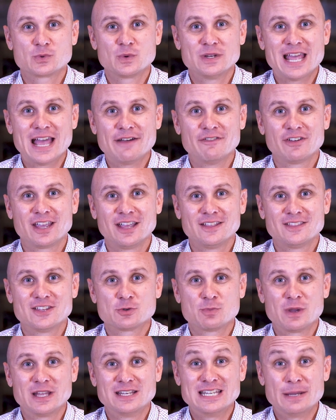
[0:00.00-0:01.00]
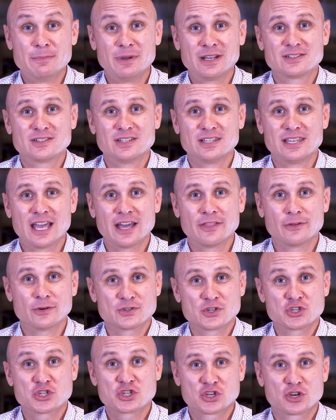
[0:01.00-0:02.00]
as we navigate this pandemic together
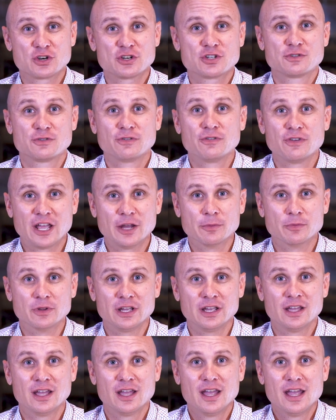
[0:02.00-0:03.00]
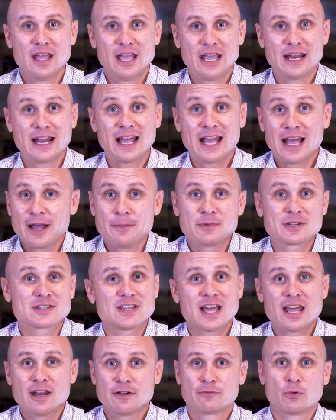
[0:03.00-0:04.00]
as a church family. And I'm
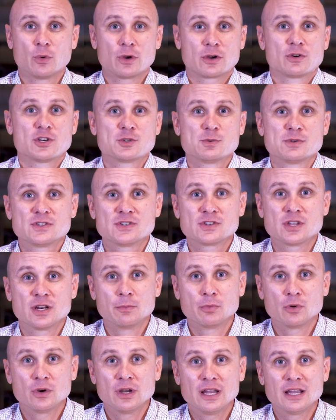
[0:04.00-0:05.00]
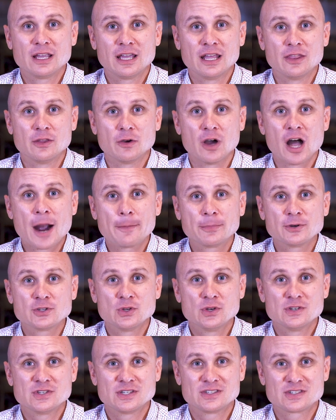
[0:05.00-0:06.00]
excited for what Christmas is going to bring and the
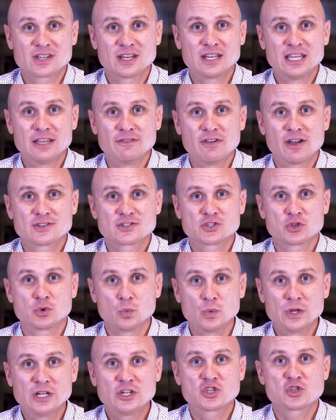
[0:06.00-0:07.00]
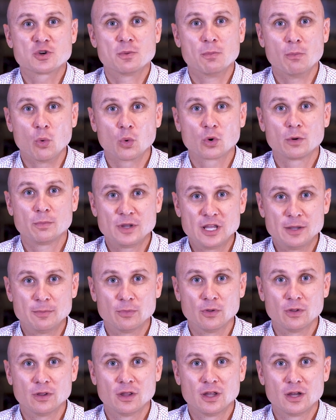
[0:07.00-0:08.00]
opportunities it's going to give us to reach more
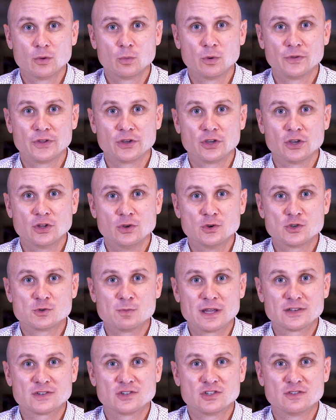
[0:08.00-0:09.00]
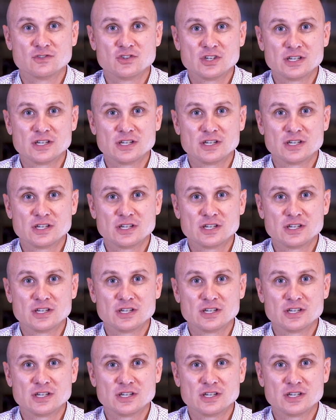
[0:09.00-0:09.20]
people with the good news message of